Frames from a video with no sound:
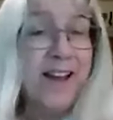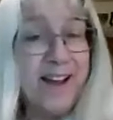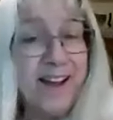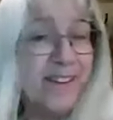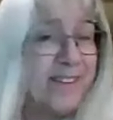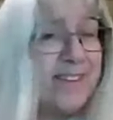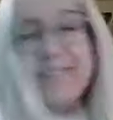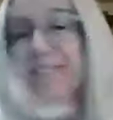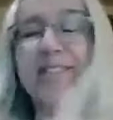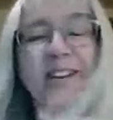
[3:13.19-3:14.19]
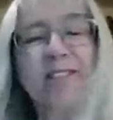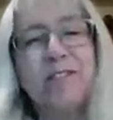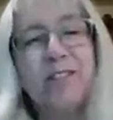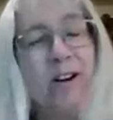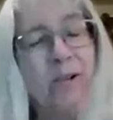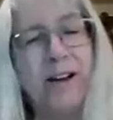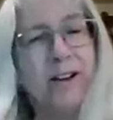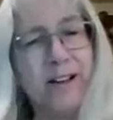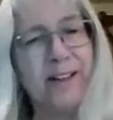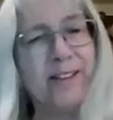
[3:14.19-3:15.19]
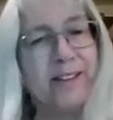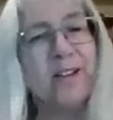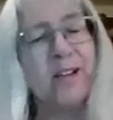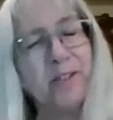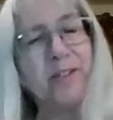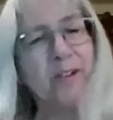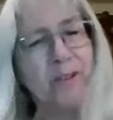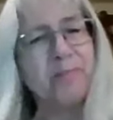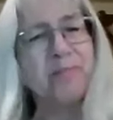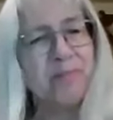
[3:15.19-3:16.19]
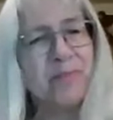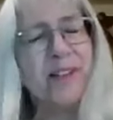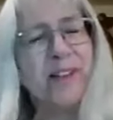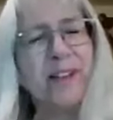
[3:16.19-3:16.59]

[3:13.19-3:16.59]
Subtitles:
And that's how I got into the Art Center. Yeah.